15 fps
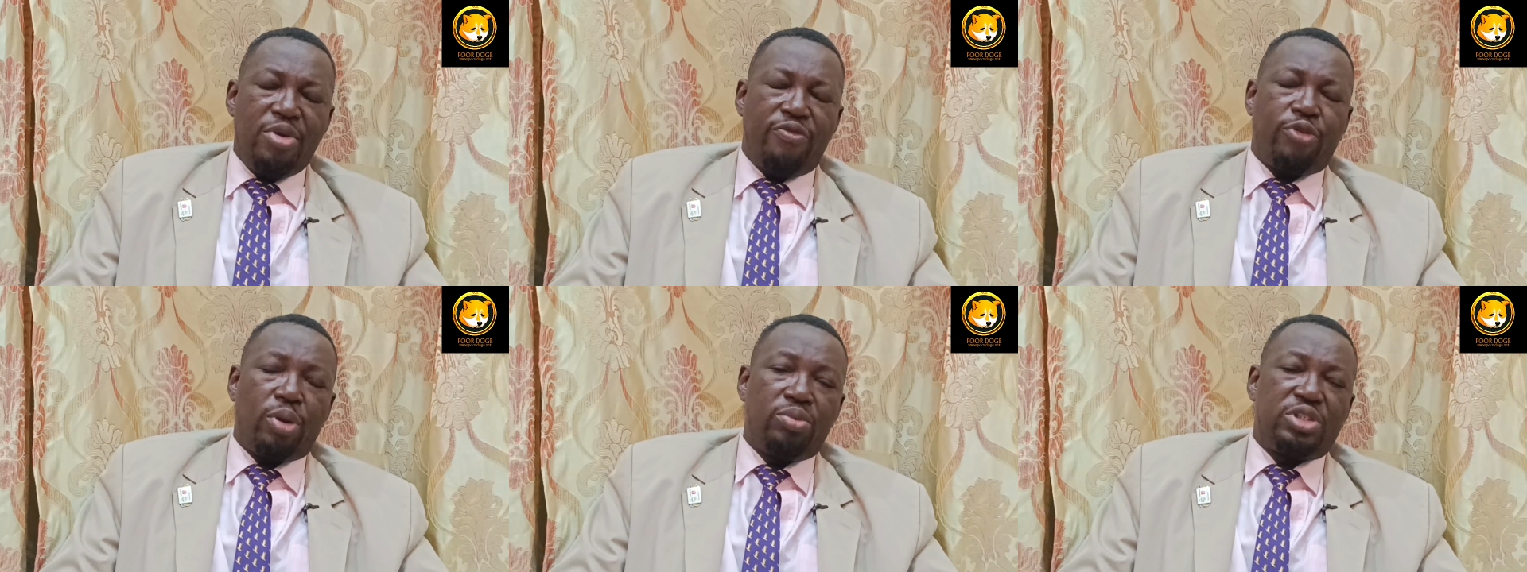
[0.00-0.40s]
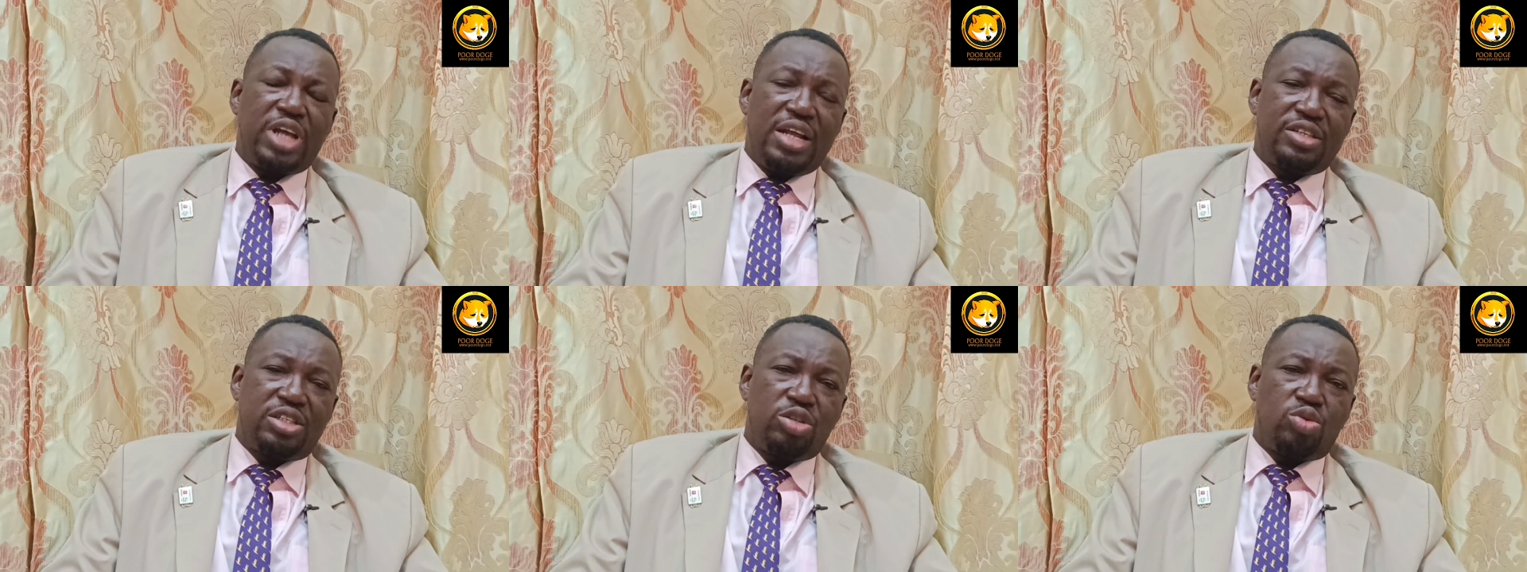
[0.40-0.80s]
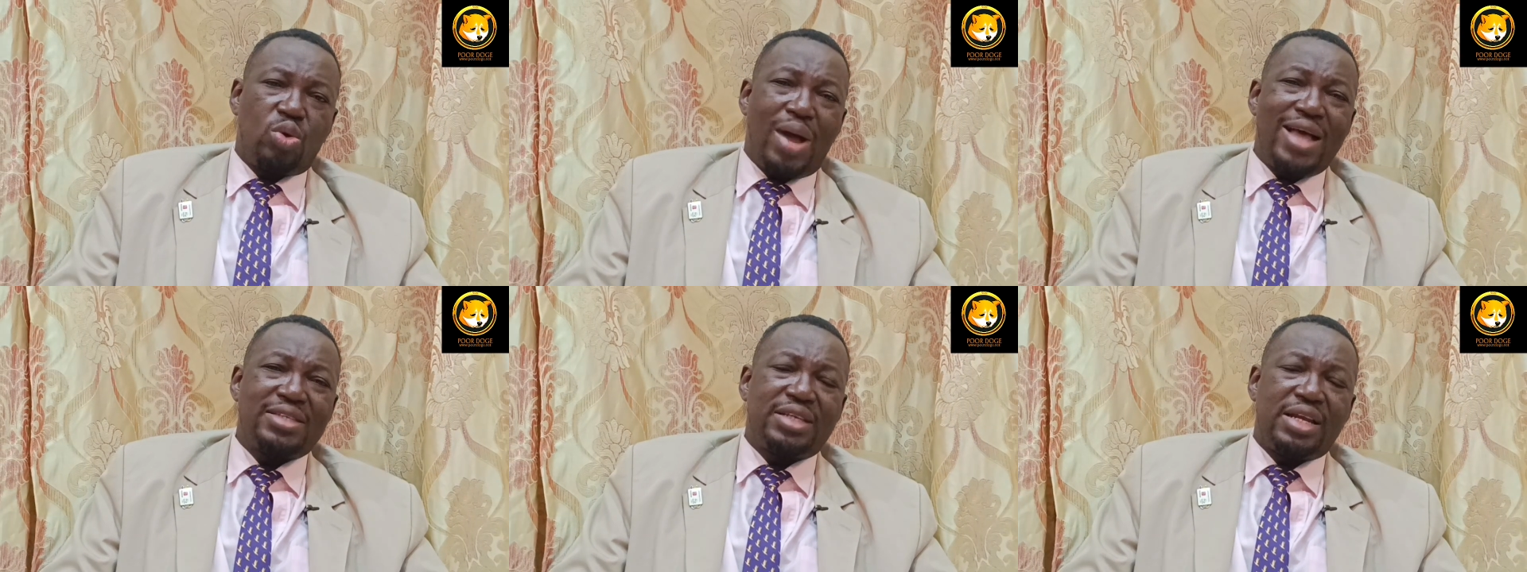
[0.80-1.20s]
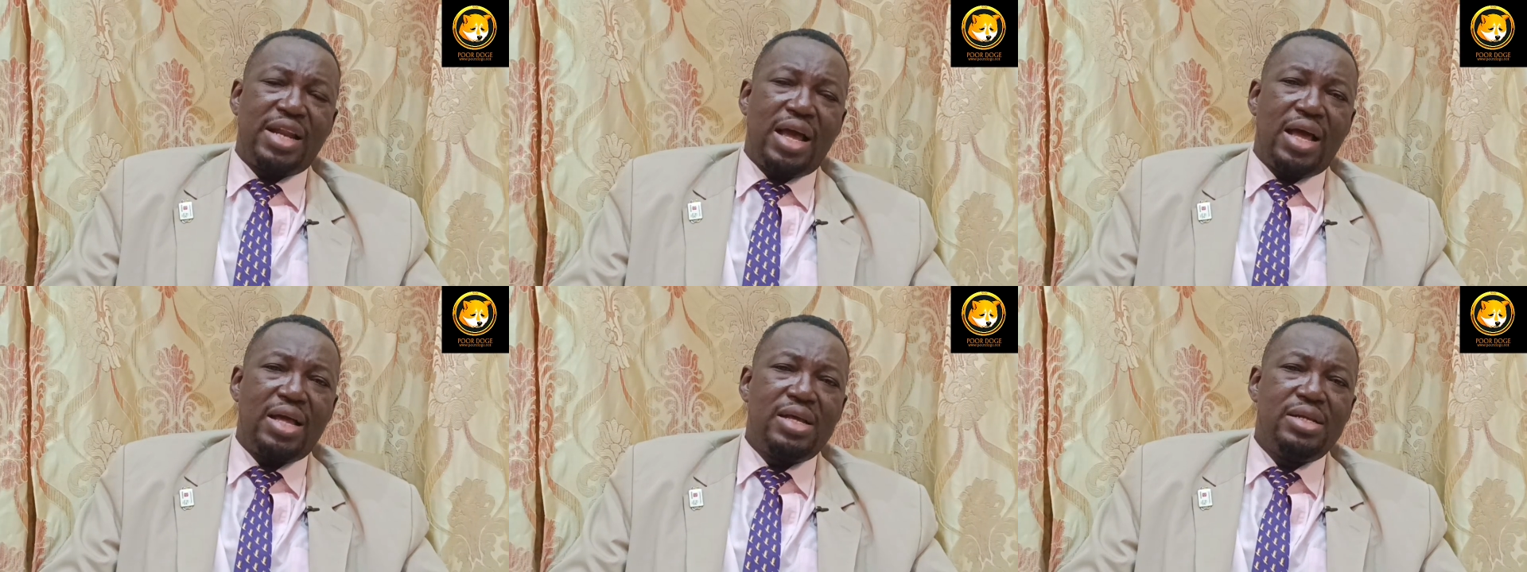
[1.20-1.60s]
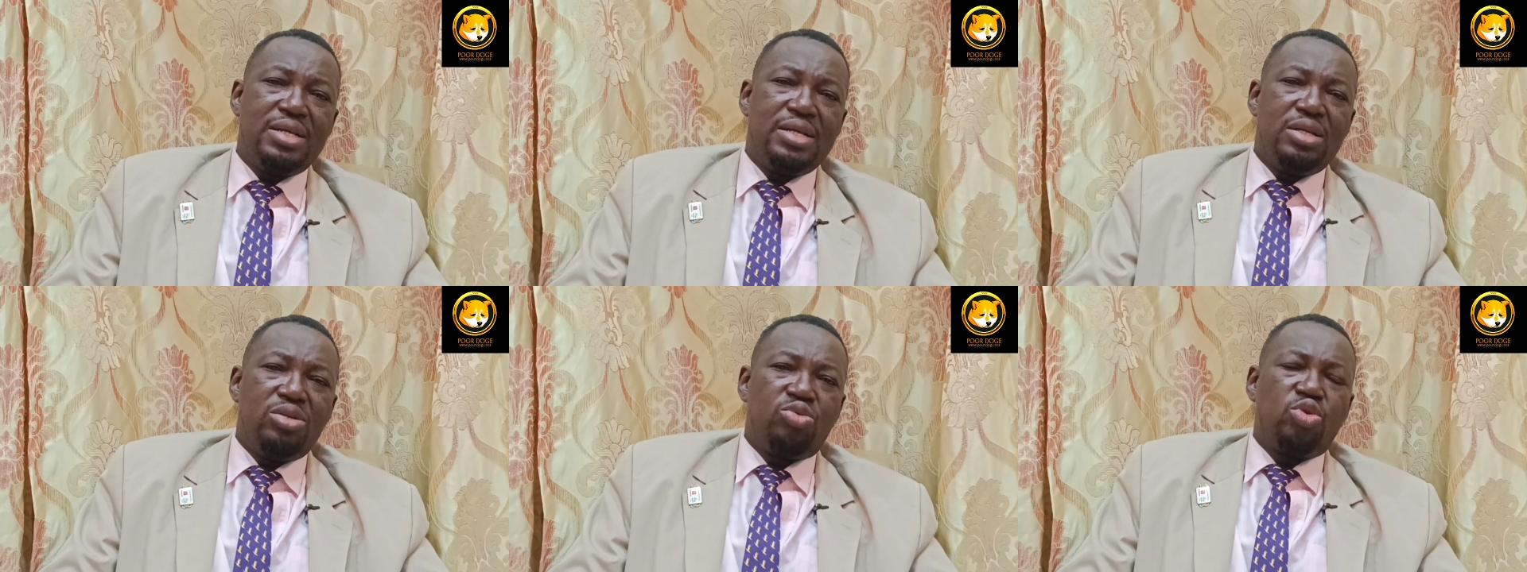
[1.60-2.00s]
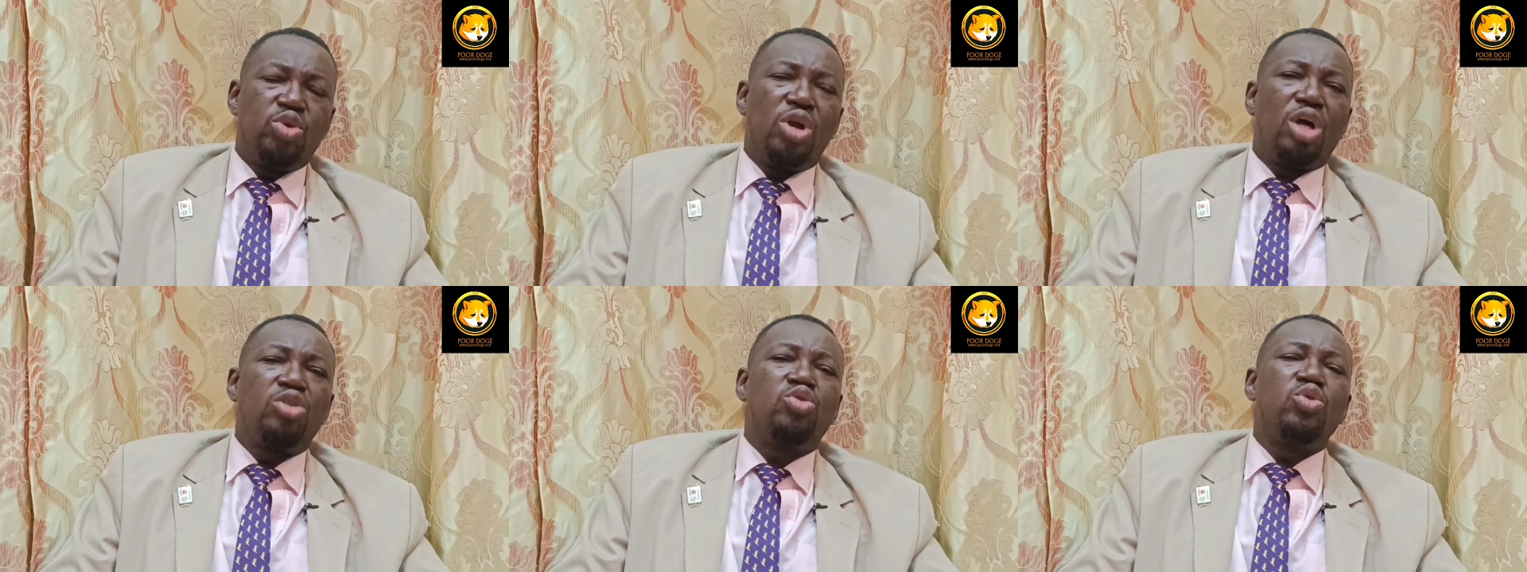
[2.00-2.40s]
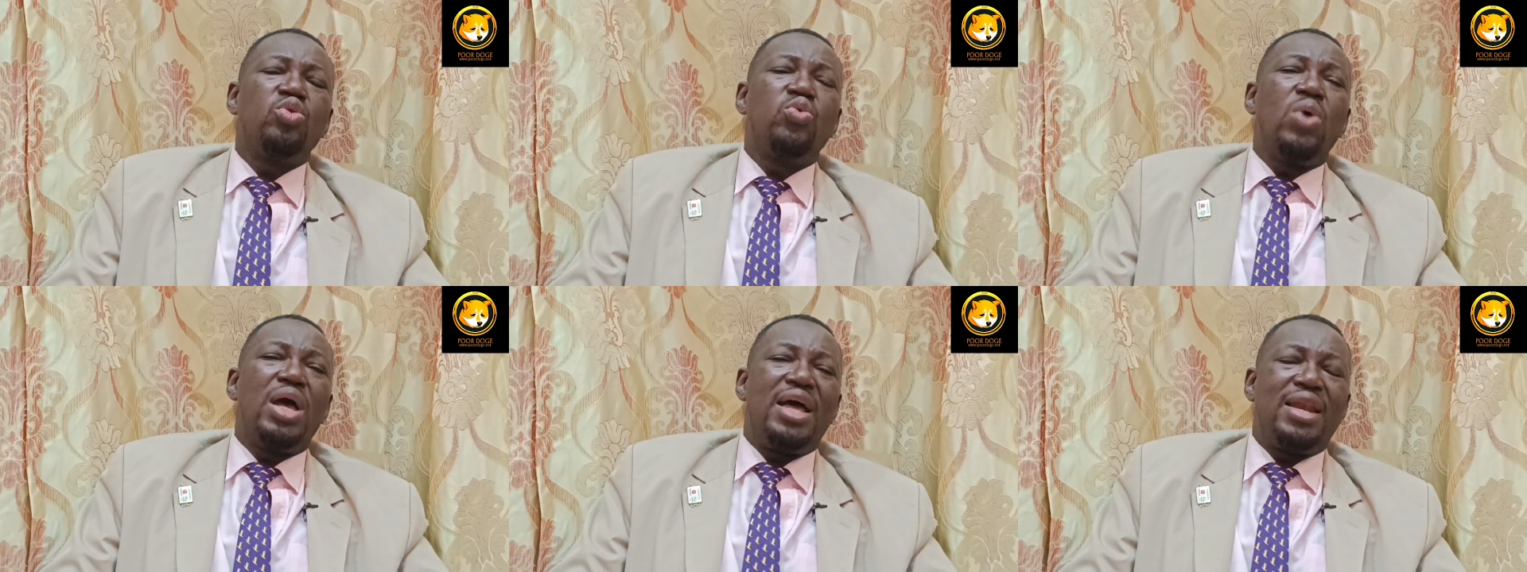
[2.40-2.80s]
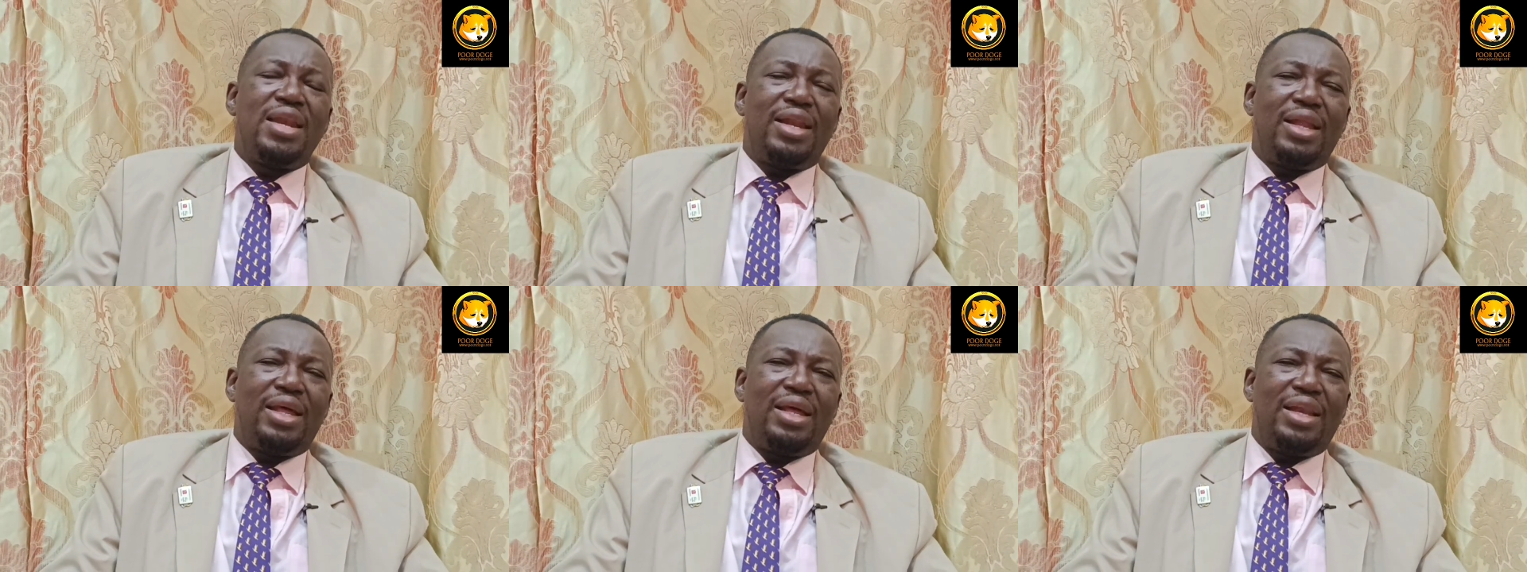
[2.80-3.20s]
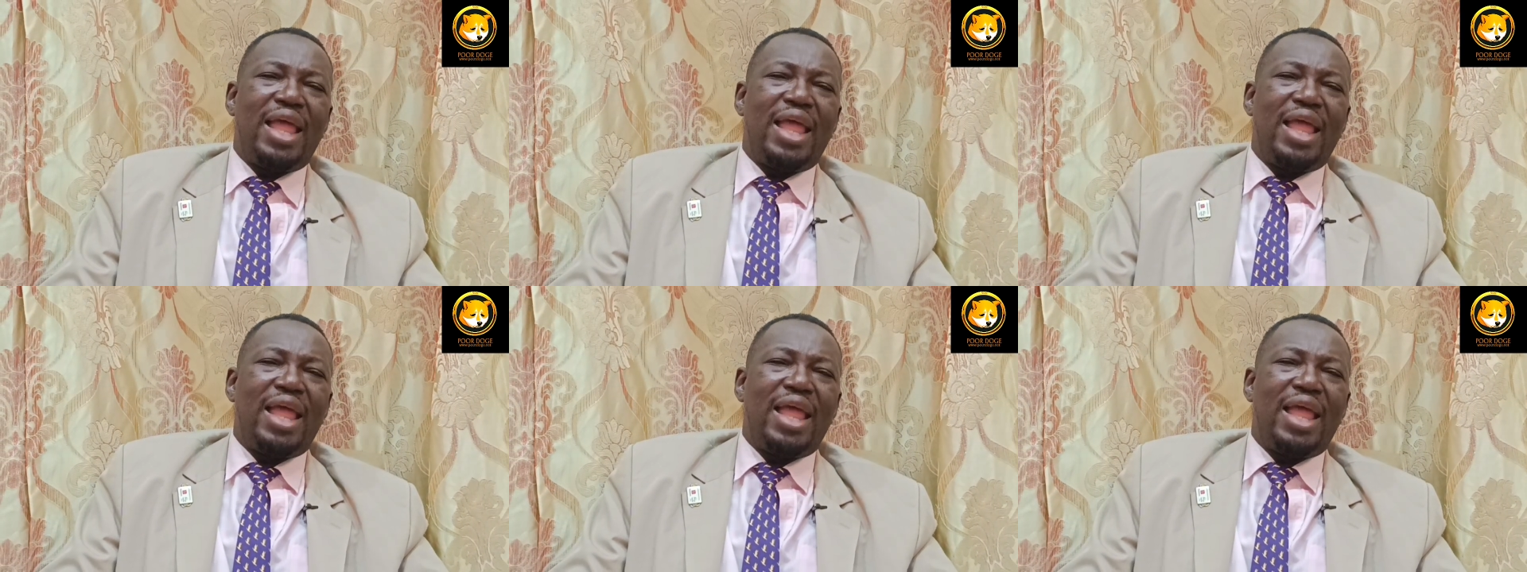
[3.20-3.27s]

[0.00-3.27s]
from Chelsea to Arsenal, do not do well